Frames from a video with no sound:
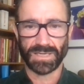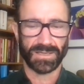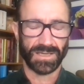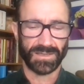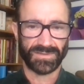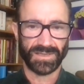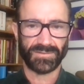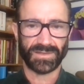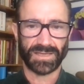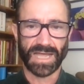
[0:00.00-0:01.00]
but it's
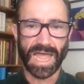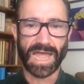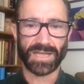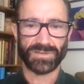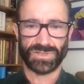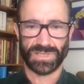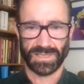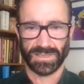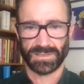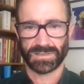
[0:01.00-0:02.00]
easy to add
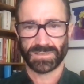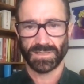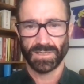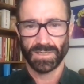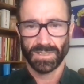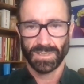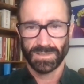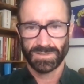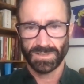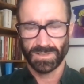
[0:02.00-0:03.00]
genes
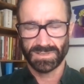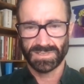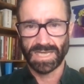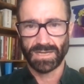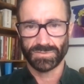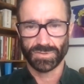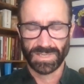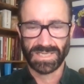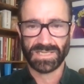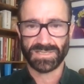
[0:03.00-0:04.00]
to cells,
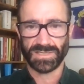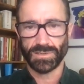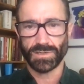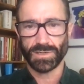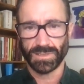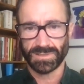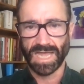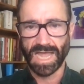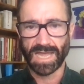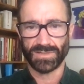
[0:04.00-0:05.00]
or easier
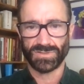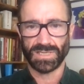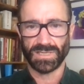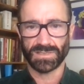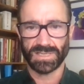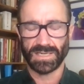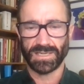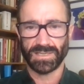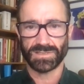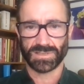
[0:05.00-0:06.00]
to add genes
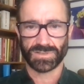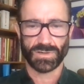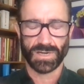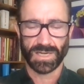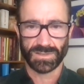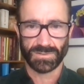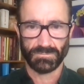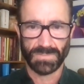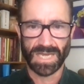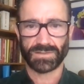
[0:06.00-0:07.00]
than it is to try and
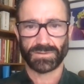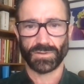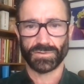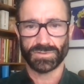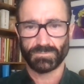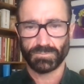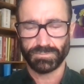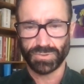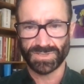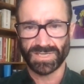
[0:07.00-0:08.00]
make those
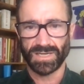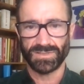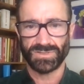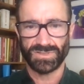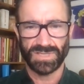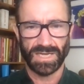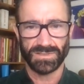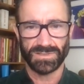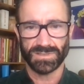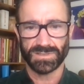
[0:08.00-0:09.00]
precise
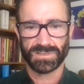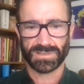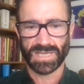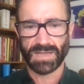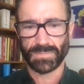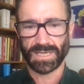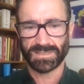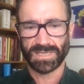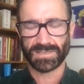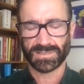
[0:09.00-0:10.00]
changes. Does that
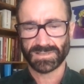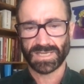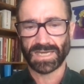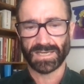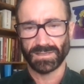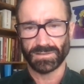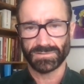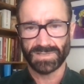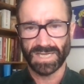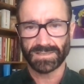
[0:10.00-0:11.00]
make sense? This is getting a
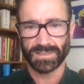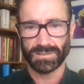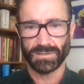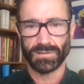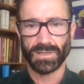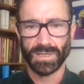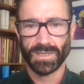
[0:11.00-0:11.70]
little technical.